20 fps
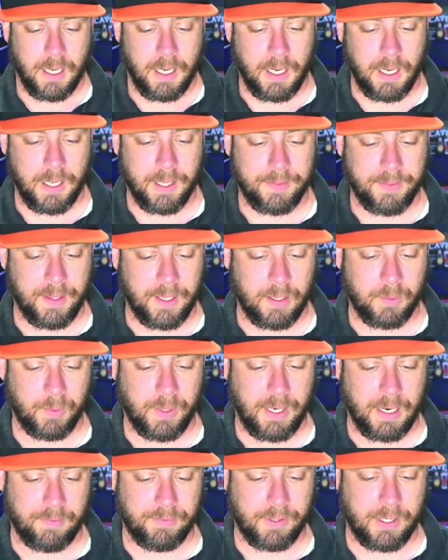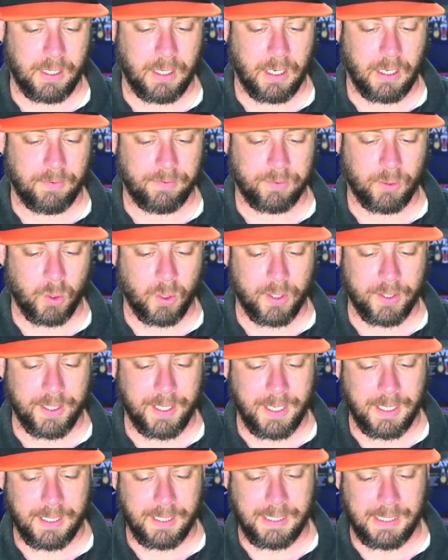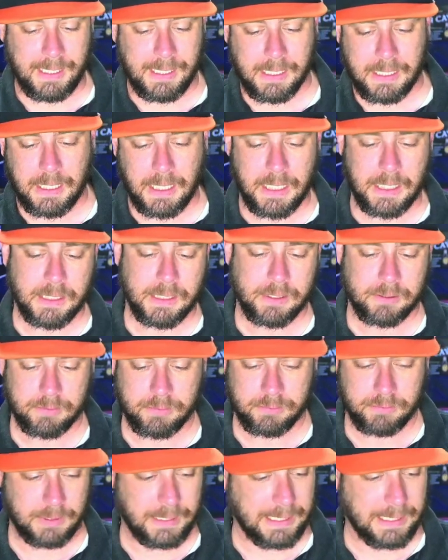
Then we have the La Flor de Inclán.